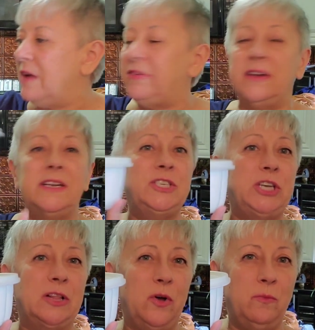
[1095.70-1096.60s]
Found a
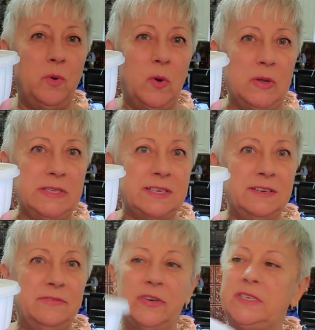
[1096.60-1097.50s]
jello mold
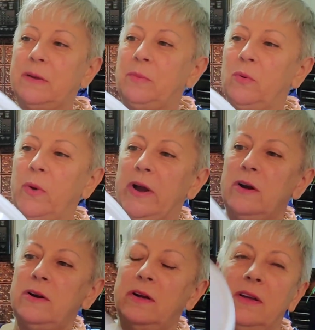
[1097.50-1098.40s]
for
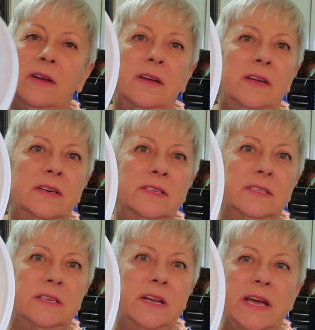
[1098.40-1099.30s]
Tupperware.
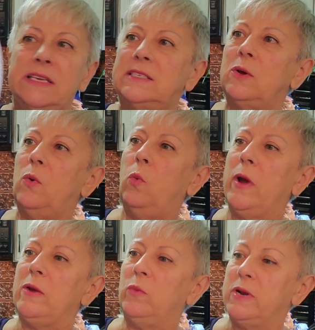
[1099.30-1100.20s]
Just a nice
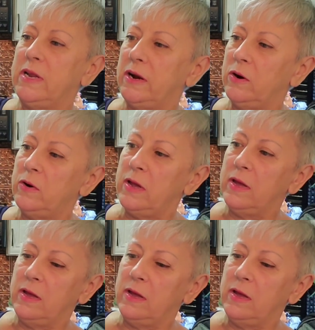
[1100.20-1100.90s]
white one here.